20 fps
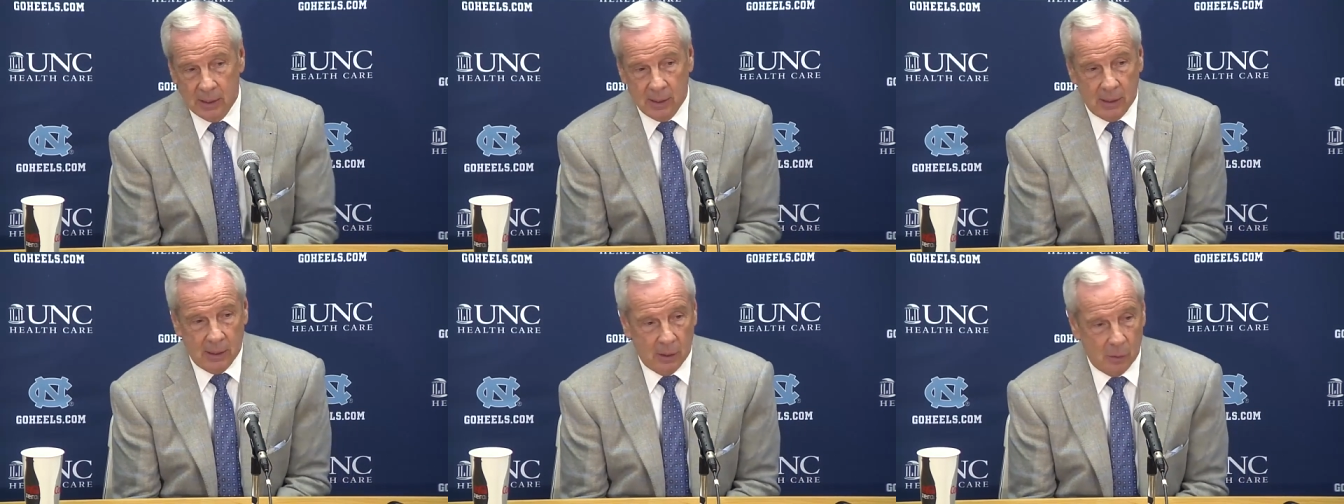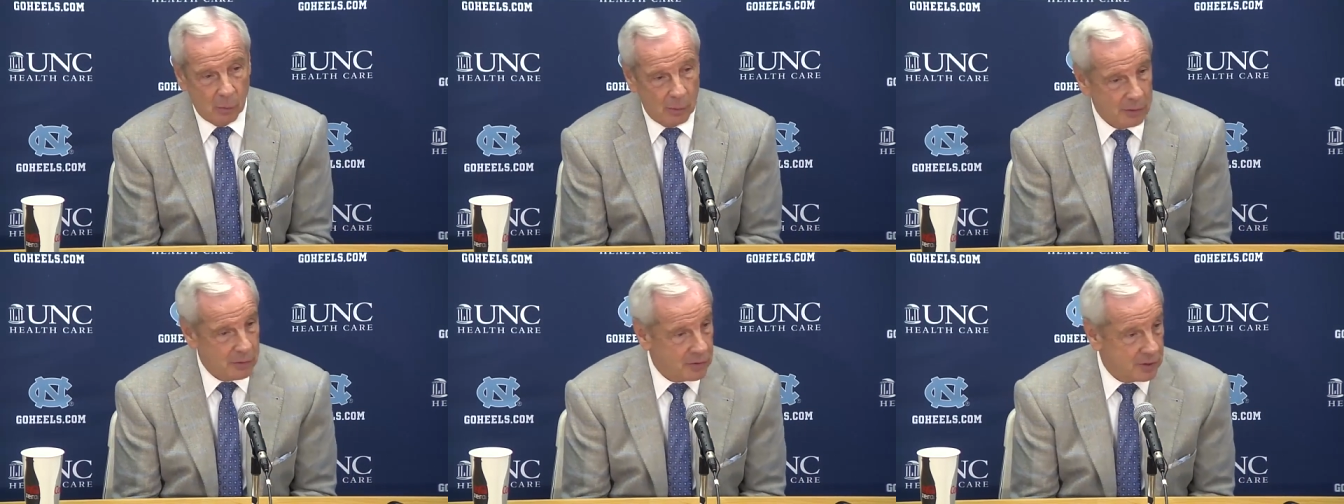Uh,
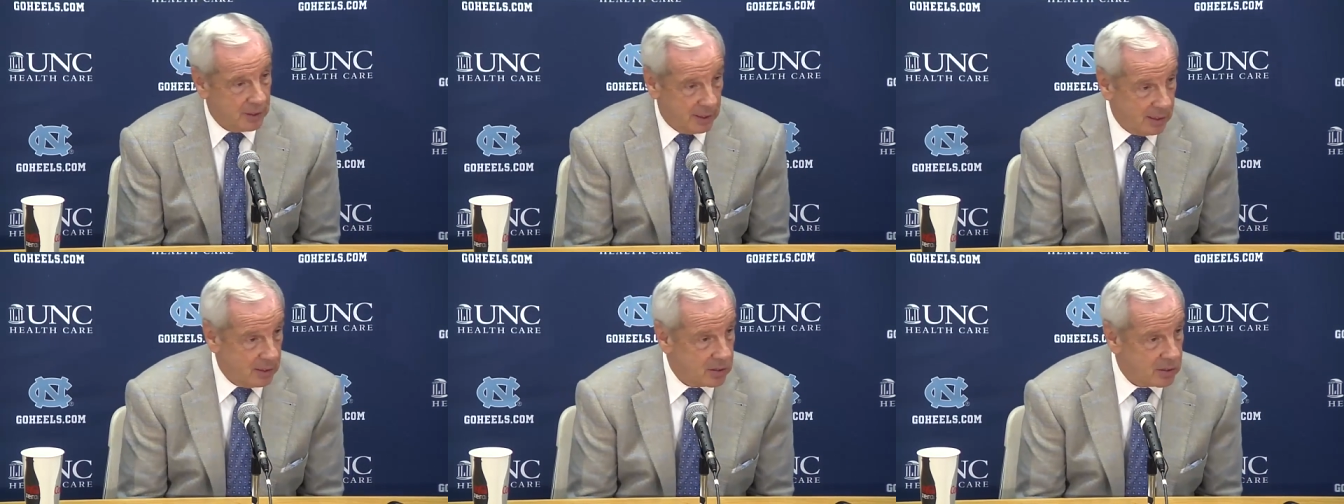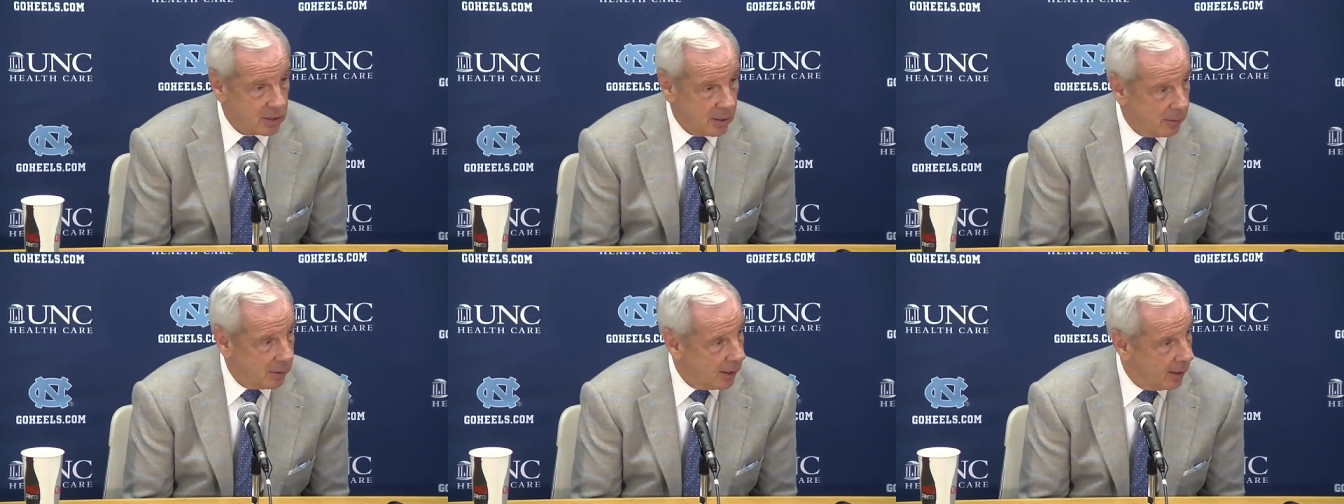we've seen
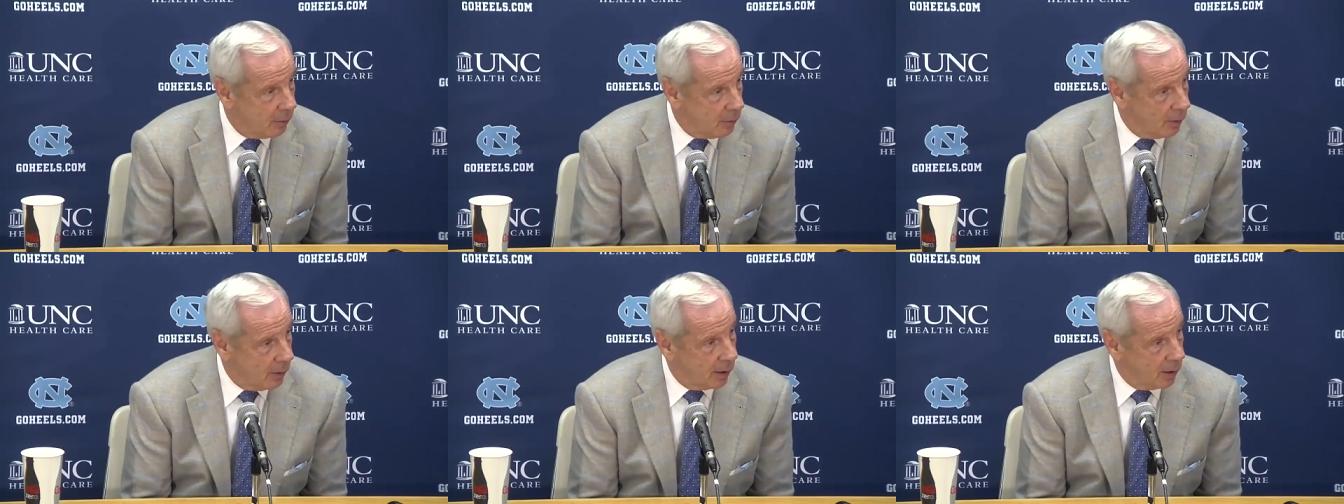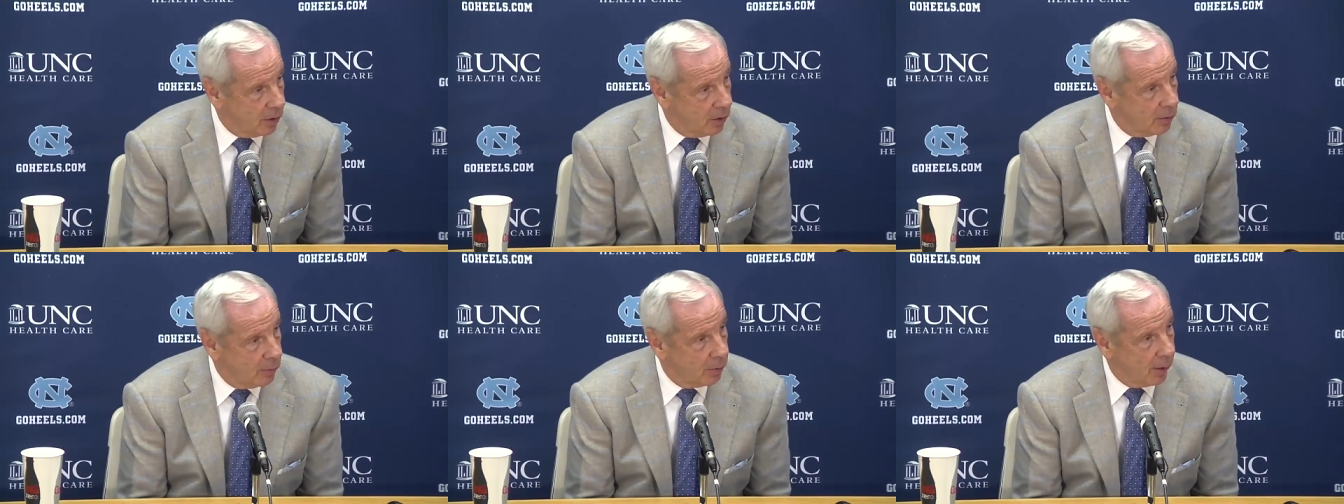some of that really
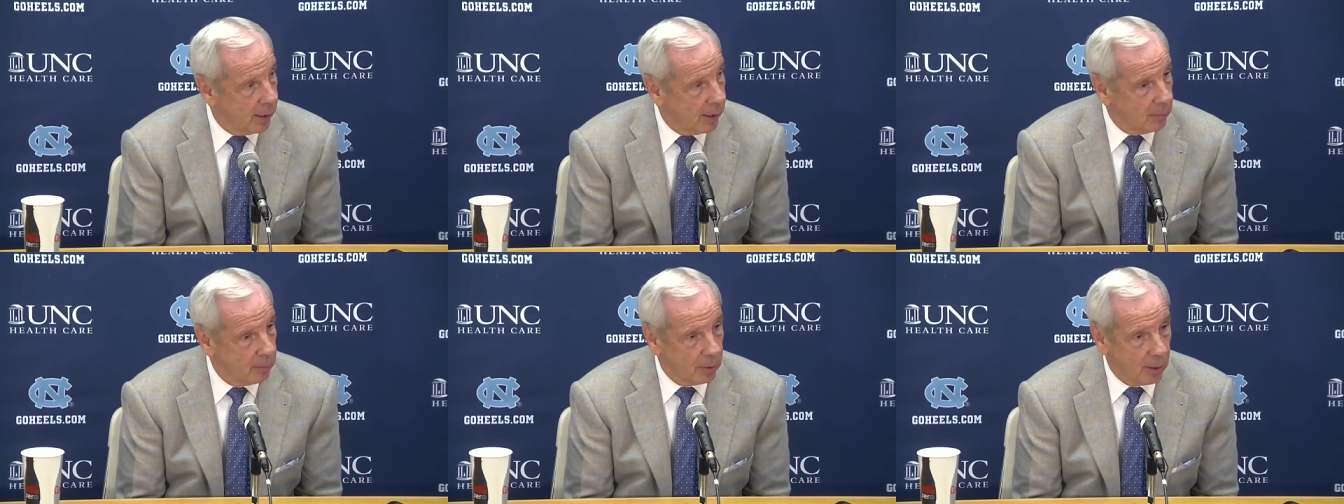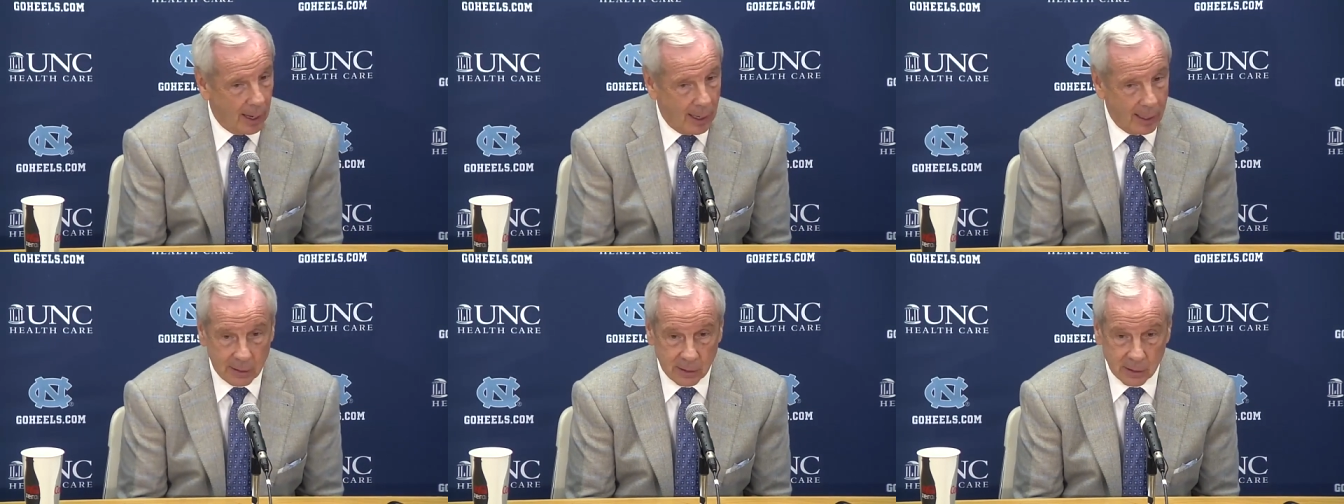good play in
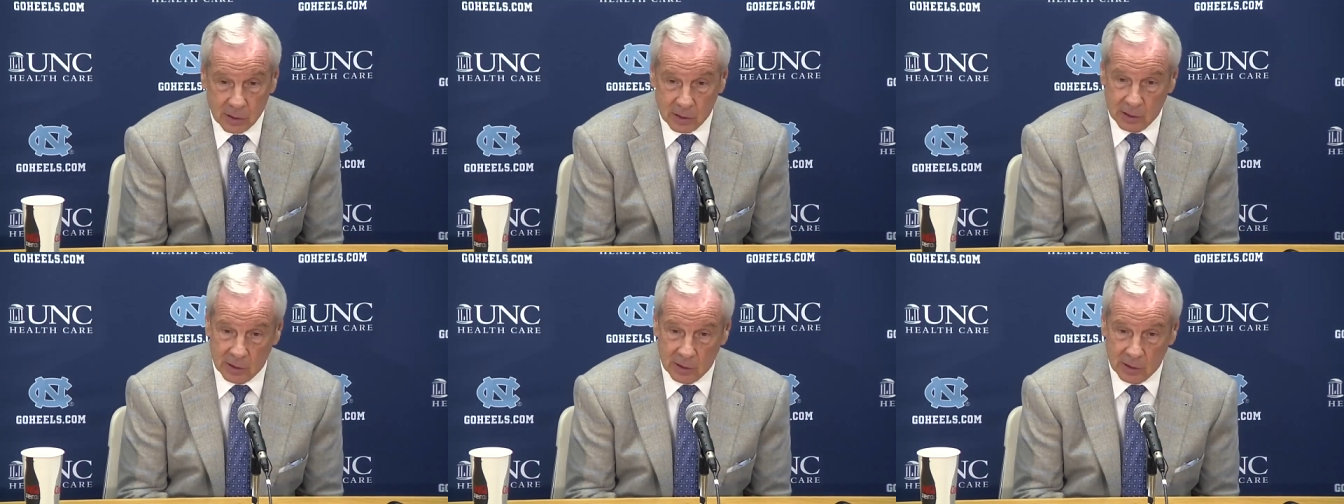practice,